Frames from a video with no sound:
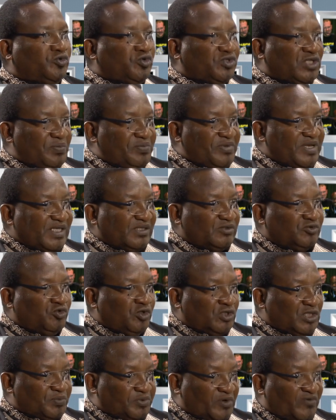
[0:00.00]
To
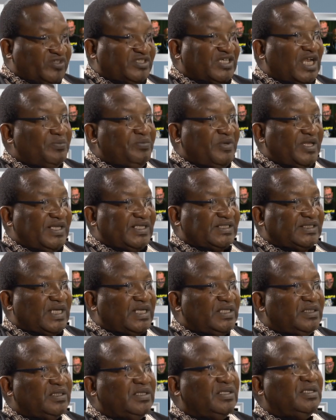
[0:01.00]
the provincial
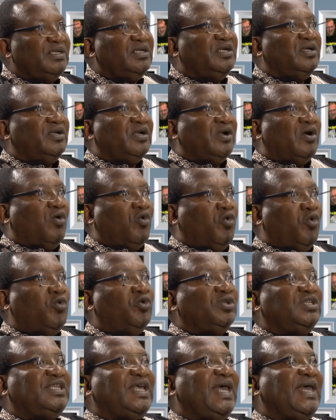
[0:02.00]
minister,
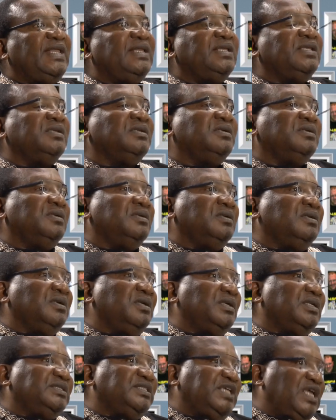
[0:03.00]
who then
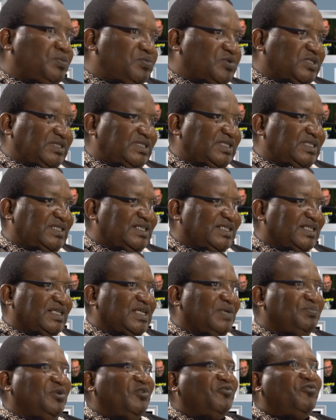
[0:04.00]
tables it
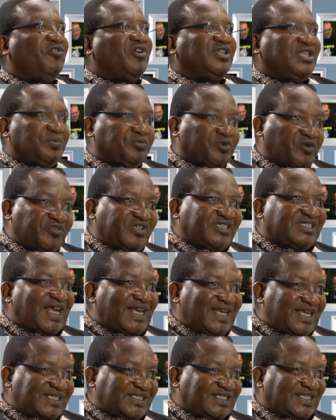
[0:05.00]
before the
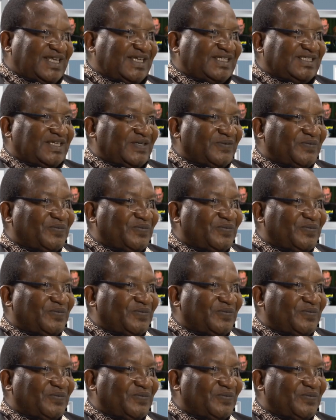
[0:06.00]
provincial legislature.